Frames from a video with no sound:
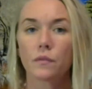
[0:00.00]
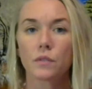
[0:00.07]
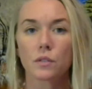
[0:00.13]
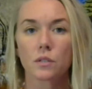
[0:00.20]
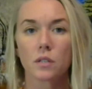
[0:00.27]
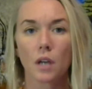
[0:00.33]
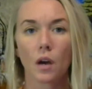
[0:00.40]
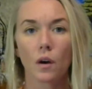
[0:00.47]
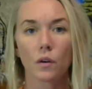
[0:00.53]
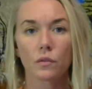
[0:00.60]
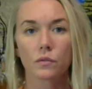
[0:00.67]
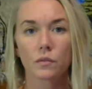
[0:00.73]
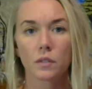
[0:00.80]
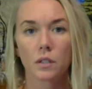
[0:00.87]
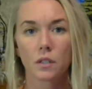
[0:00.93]
yourself.
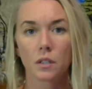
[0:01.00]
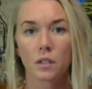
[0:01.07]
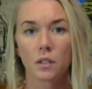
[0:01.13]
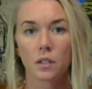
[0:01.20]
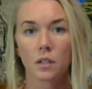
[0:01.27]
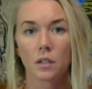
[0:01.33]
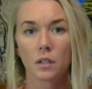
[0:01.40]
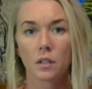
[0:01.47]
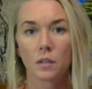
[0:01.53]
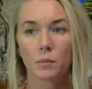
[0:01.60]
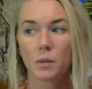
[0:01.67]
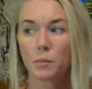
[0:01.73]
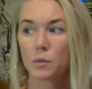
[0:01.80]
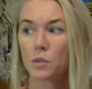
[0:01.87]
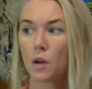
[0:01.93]

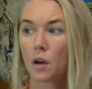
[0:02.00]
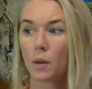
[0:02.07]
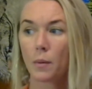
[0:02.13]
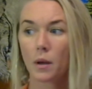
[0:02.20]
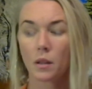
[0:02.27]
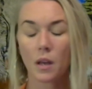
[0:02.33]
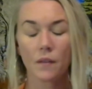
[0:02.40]
People talk about loving